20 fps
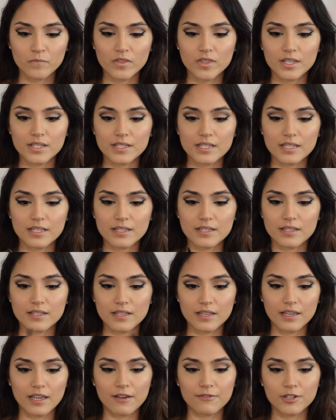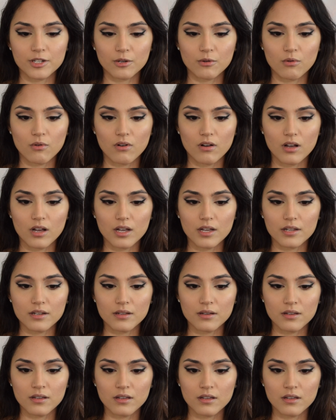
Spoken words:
This is the Kevyn Aucoin,